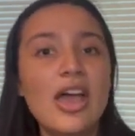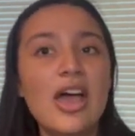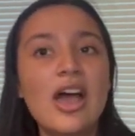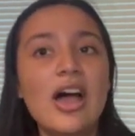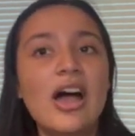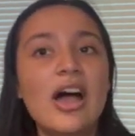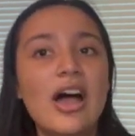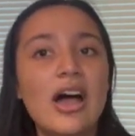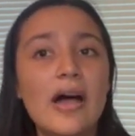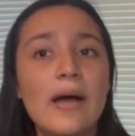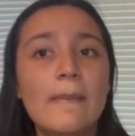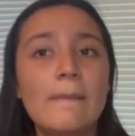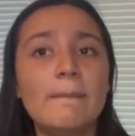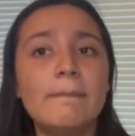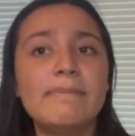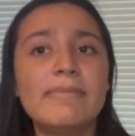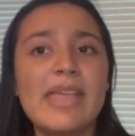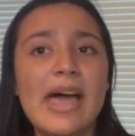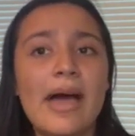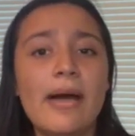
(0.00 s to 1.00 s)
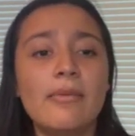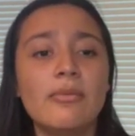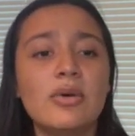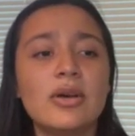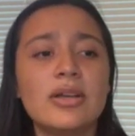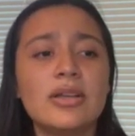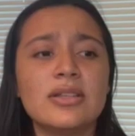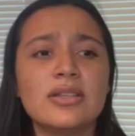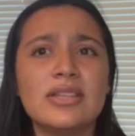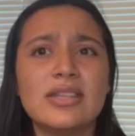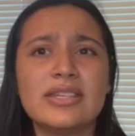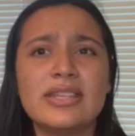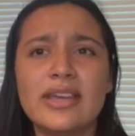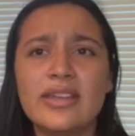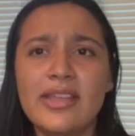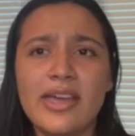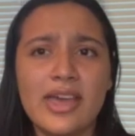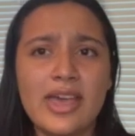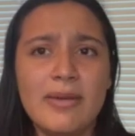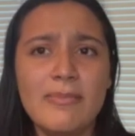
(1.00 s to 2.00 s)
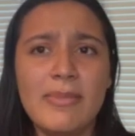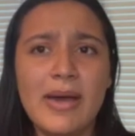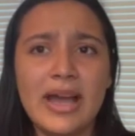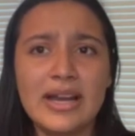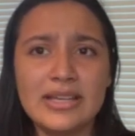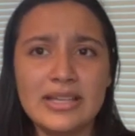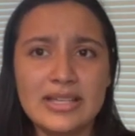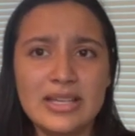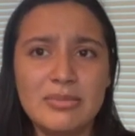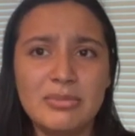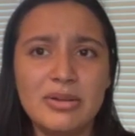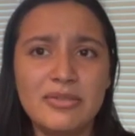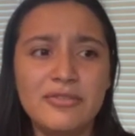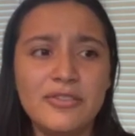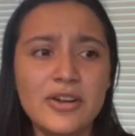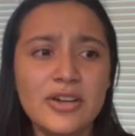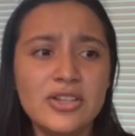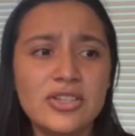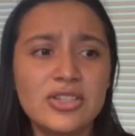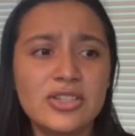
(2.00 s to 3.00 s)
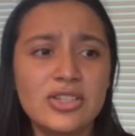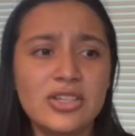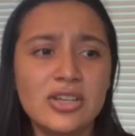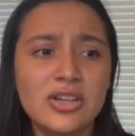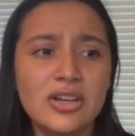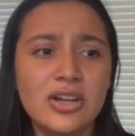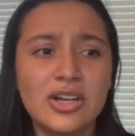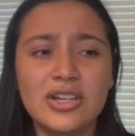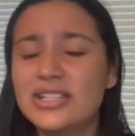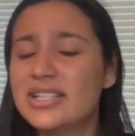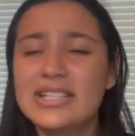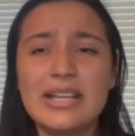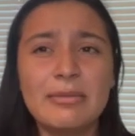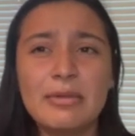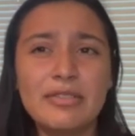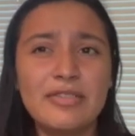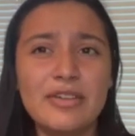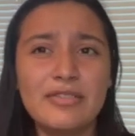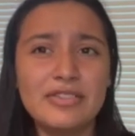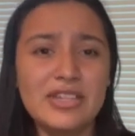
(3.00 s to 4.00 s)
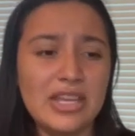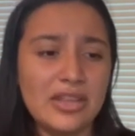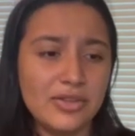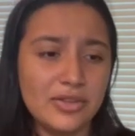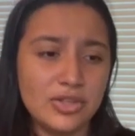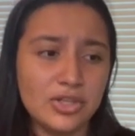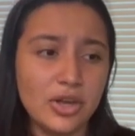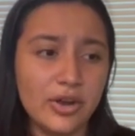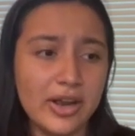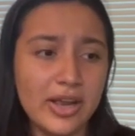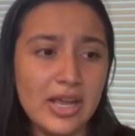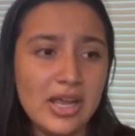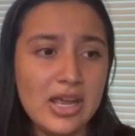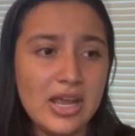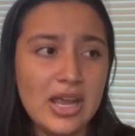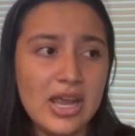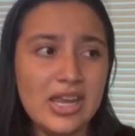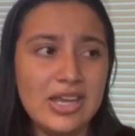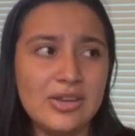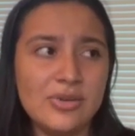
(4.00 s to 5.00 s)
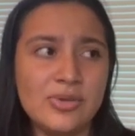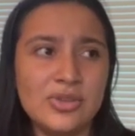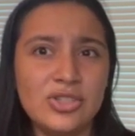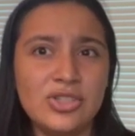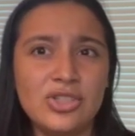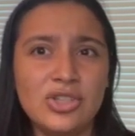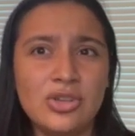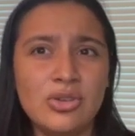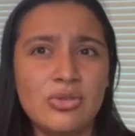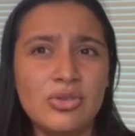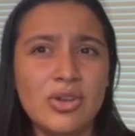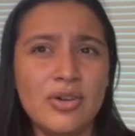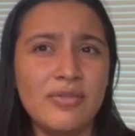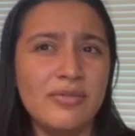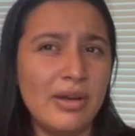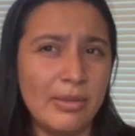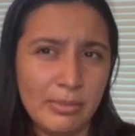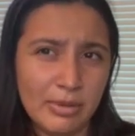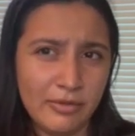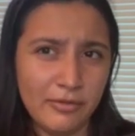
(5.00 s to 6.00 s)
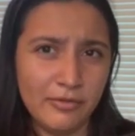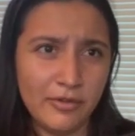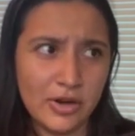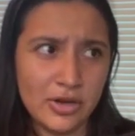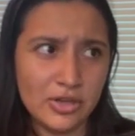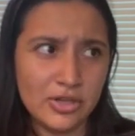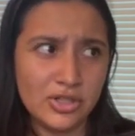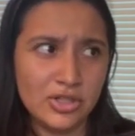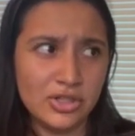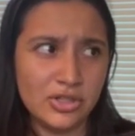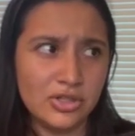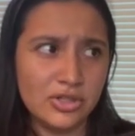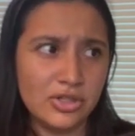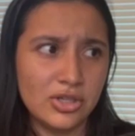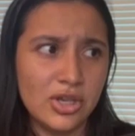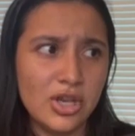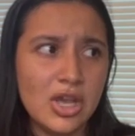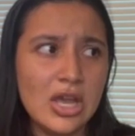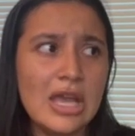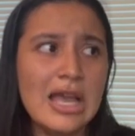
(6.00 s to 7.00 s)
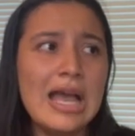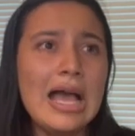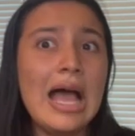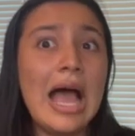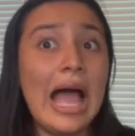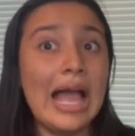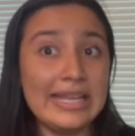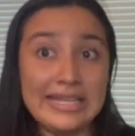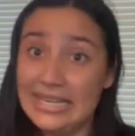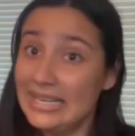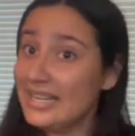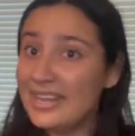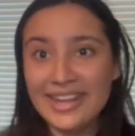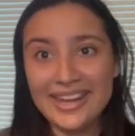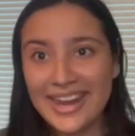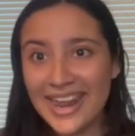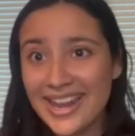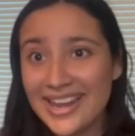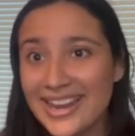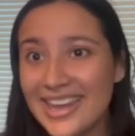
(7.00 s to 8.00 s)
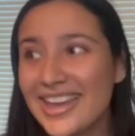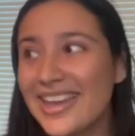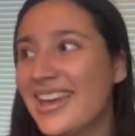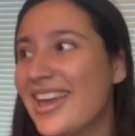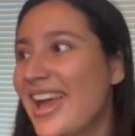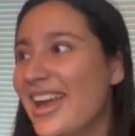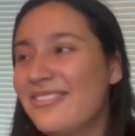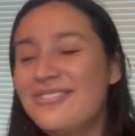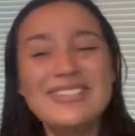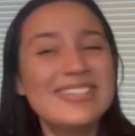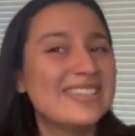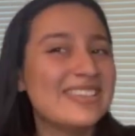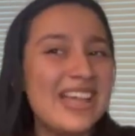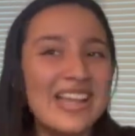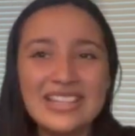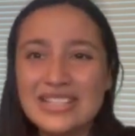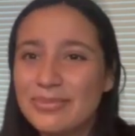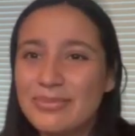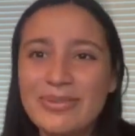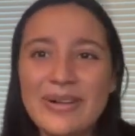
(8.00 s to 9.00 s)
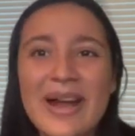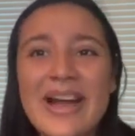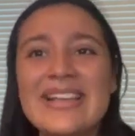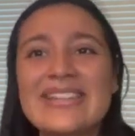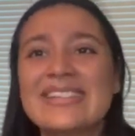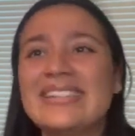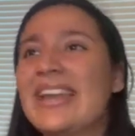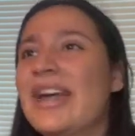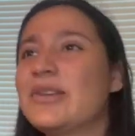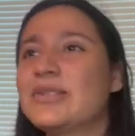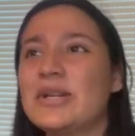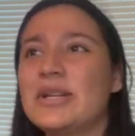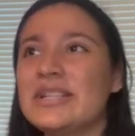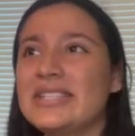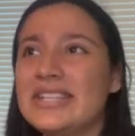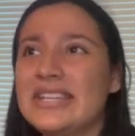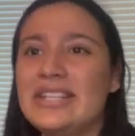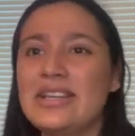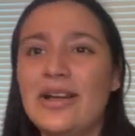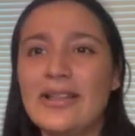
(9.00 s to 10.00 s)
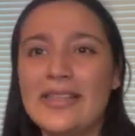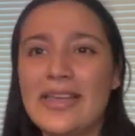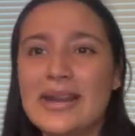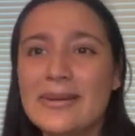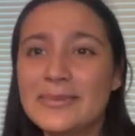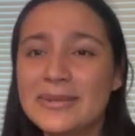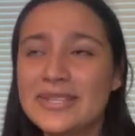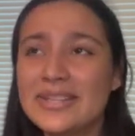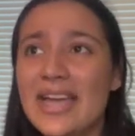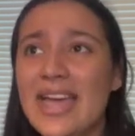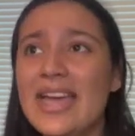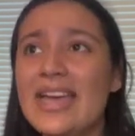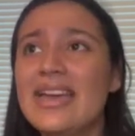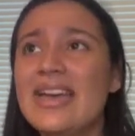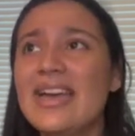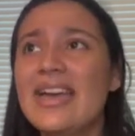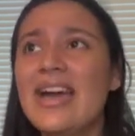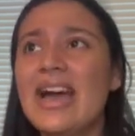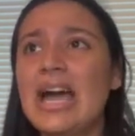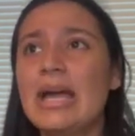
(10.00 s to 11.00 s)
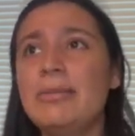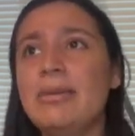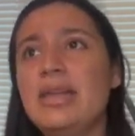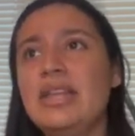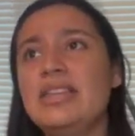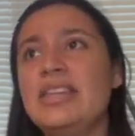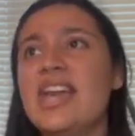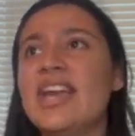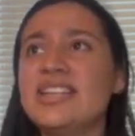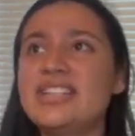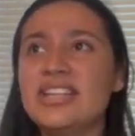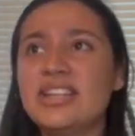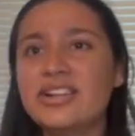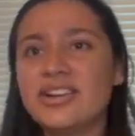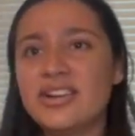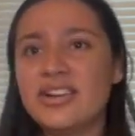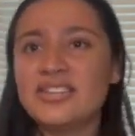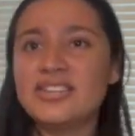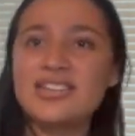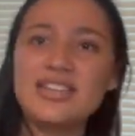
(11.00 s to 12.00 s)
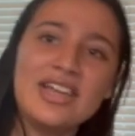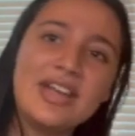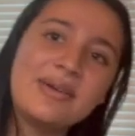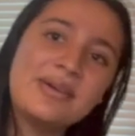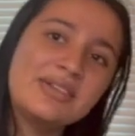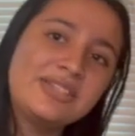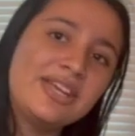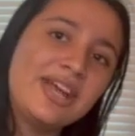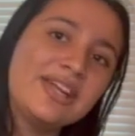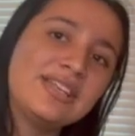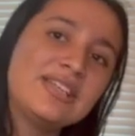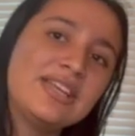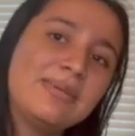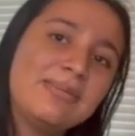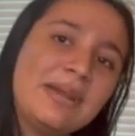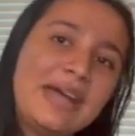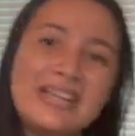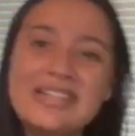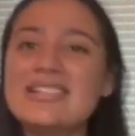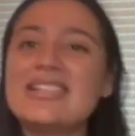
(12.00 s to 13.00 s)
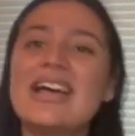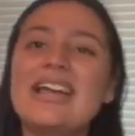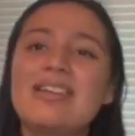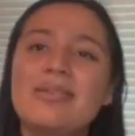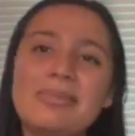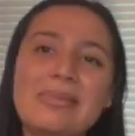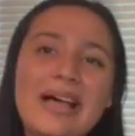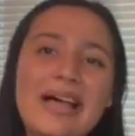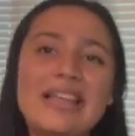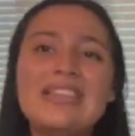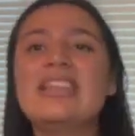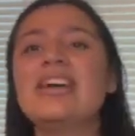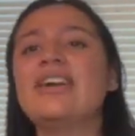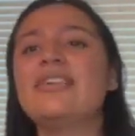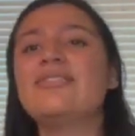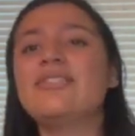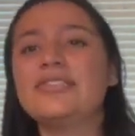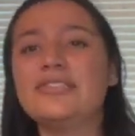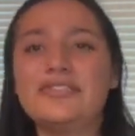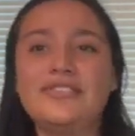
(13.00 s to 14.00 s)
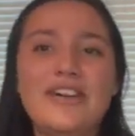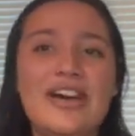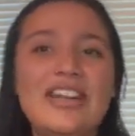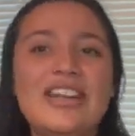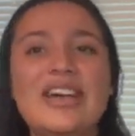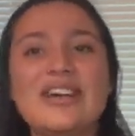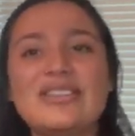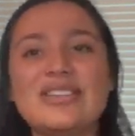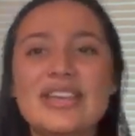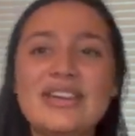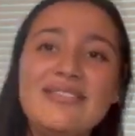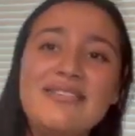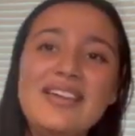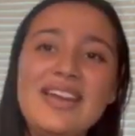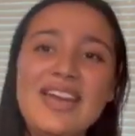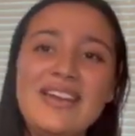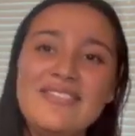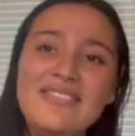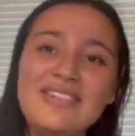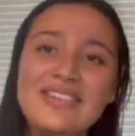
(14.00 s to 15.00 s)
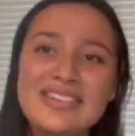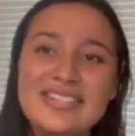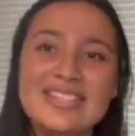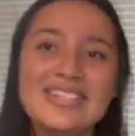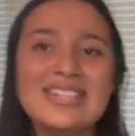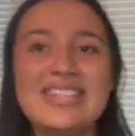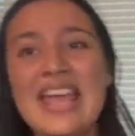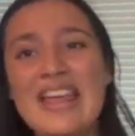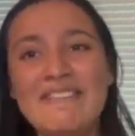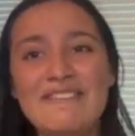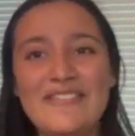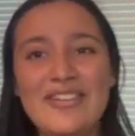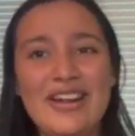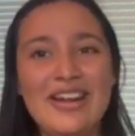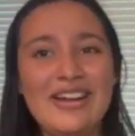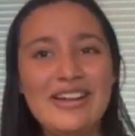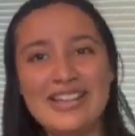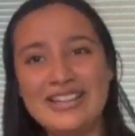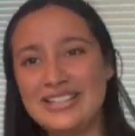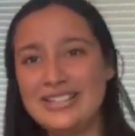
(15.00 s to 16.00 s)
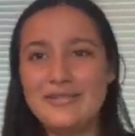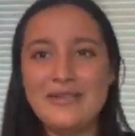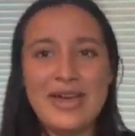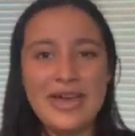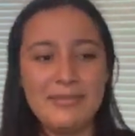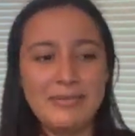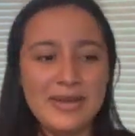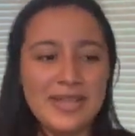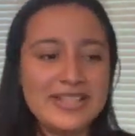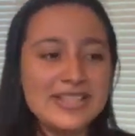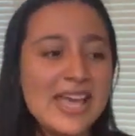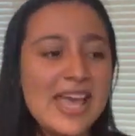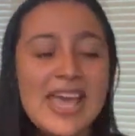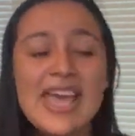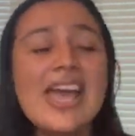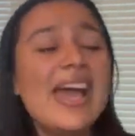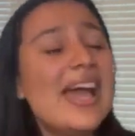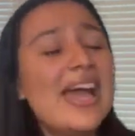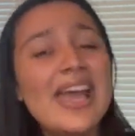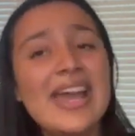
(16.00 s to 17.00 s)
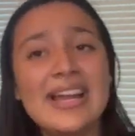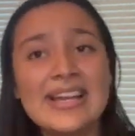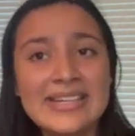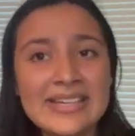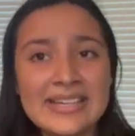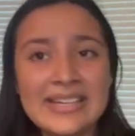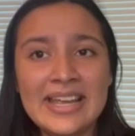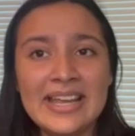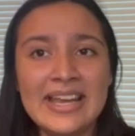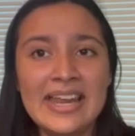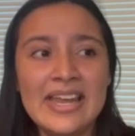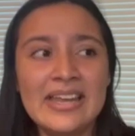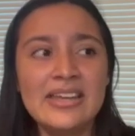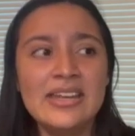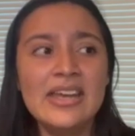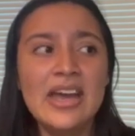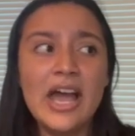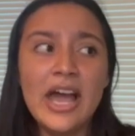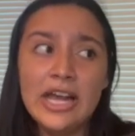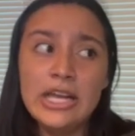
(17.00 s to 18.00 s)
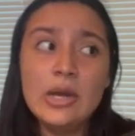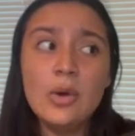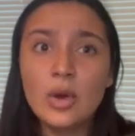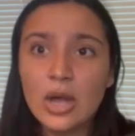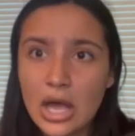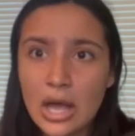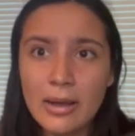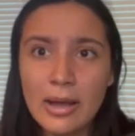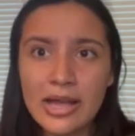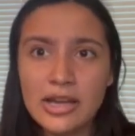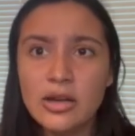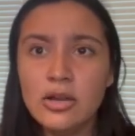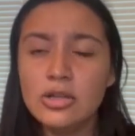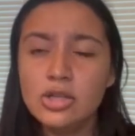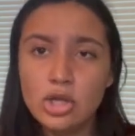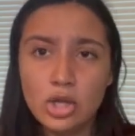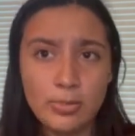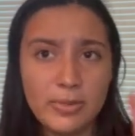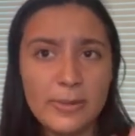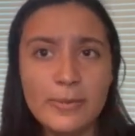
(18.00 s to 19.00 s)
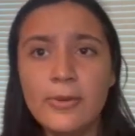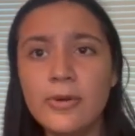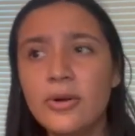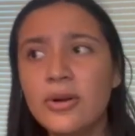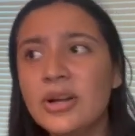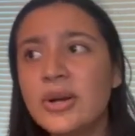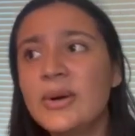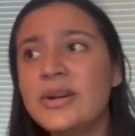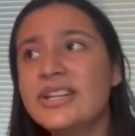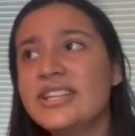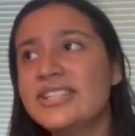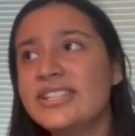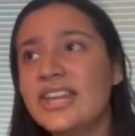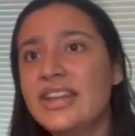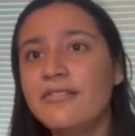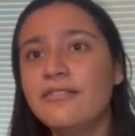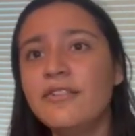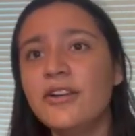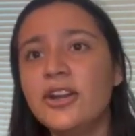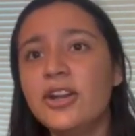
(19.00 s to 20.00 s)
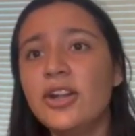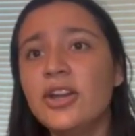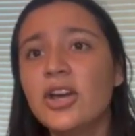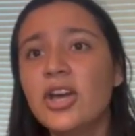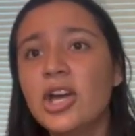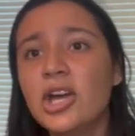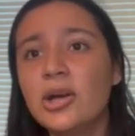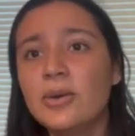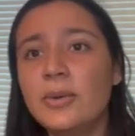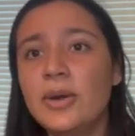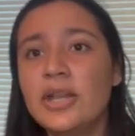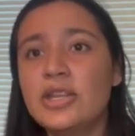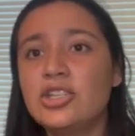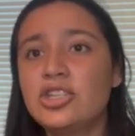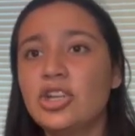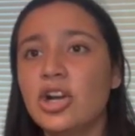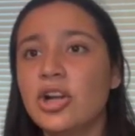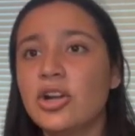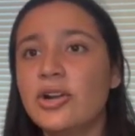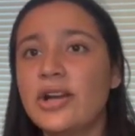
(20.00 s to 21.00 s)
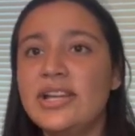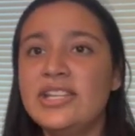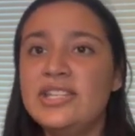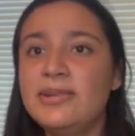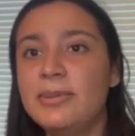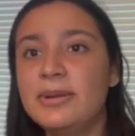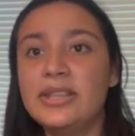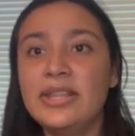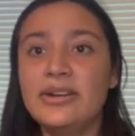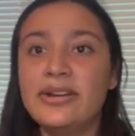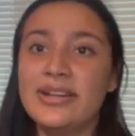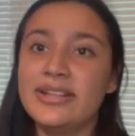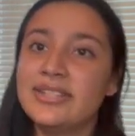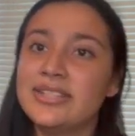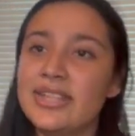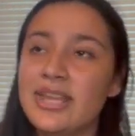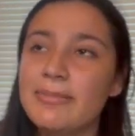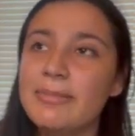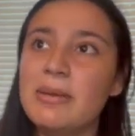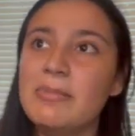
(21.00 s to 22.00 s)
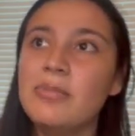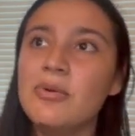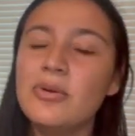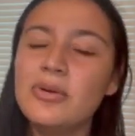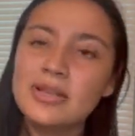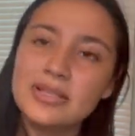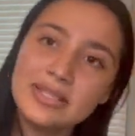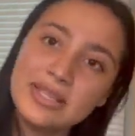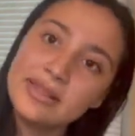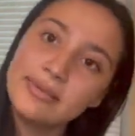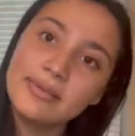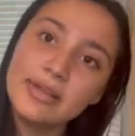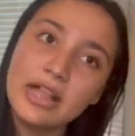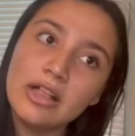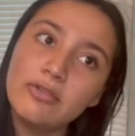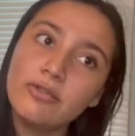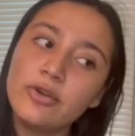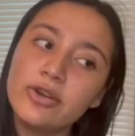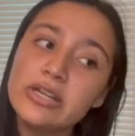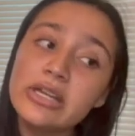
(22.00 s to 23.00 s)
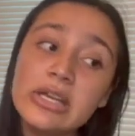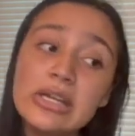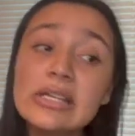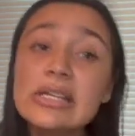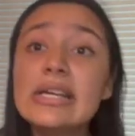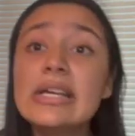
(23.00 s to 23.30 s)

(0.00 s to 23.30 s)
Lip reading: That came back December 15th, sorry, and it was due November 1st. I didn't get in. I was not surprised, and I was honestly not that upset. I mean, yes, it hurts to get rejected, but I just kind of applied there for fun. I was like, whatever, it's Stanford, let's see what happens. And I didn't get in. I know 2 people who are going to Stanford, which are crazy, but they're in-state people because they live in California.